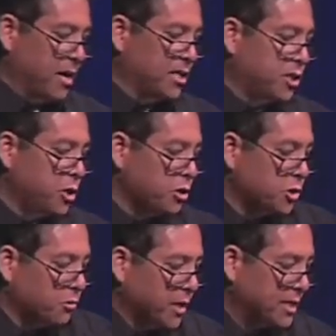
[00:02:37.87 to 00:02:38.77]
It's
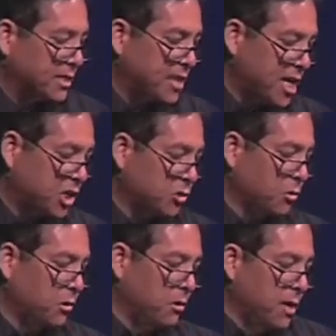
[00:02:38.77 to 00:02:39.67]
usually
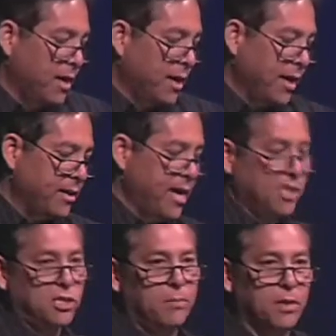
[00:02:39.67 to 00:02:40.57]
sexual in
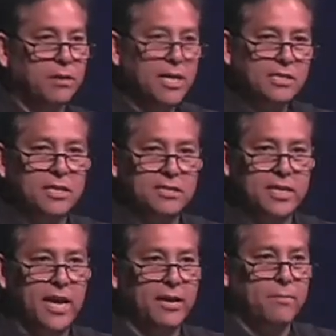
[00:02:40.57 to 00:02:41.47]
nature, but lust can
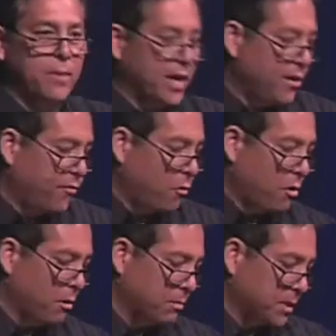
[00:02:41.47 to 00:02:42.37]
take many
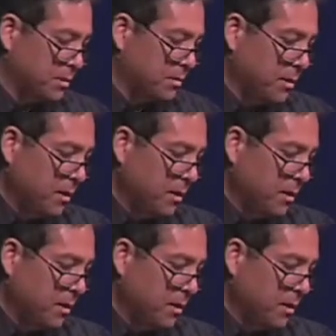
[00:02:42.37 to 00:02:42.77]
forms.